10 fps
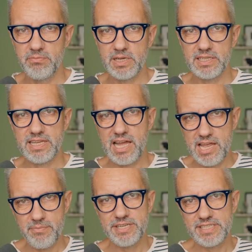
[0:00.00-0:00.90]
but
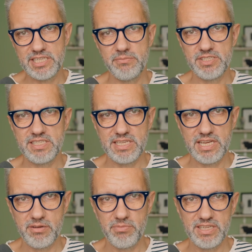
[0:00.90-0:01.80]
I may skip this
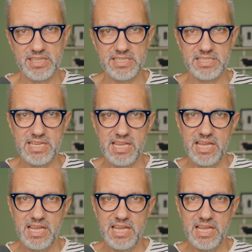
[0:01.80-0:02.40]
year because